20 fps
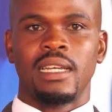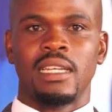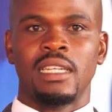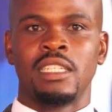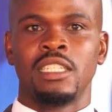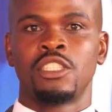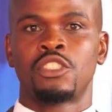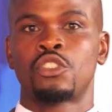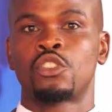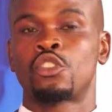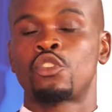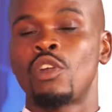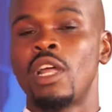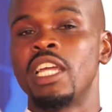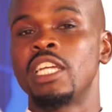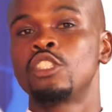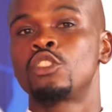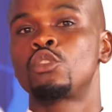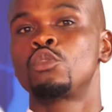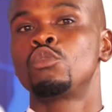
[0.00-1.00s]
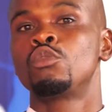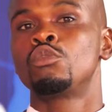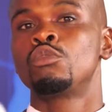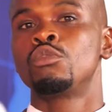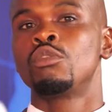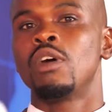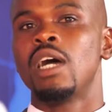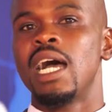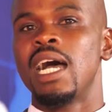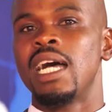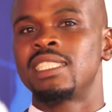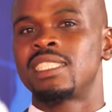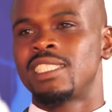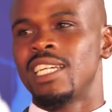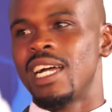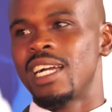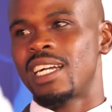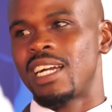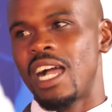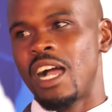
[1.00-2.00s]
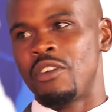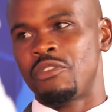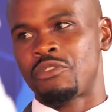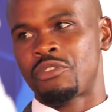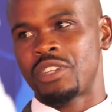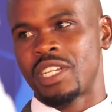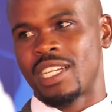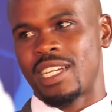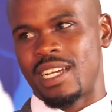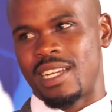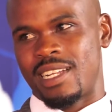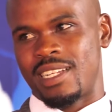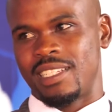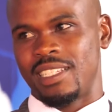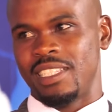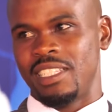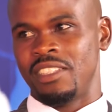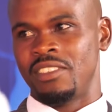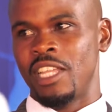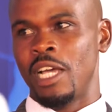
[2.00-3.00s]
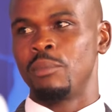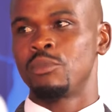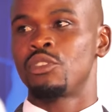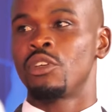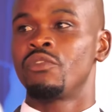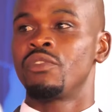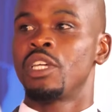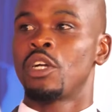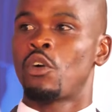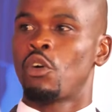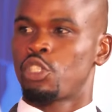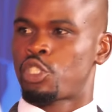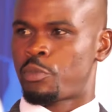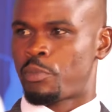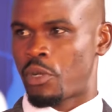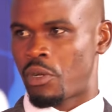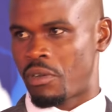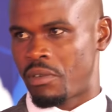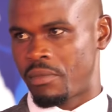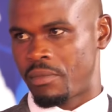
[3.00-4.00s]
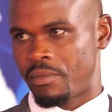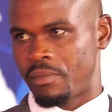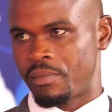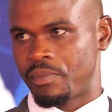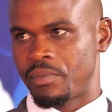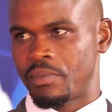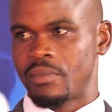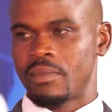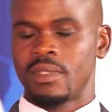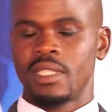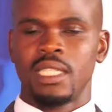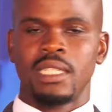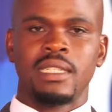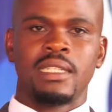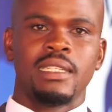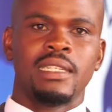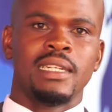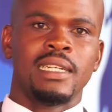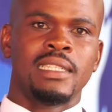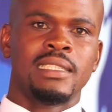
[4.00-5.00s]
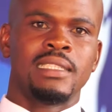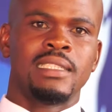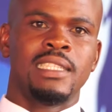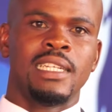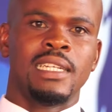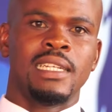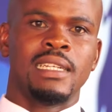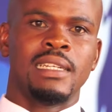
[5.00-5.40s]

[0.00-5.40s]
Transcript: is trying to attack Africa in terms of the gospel. And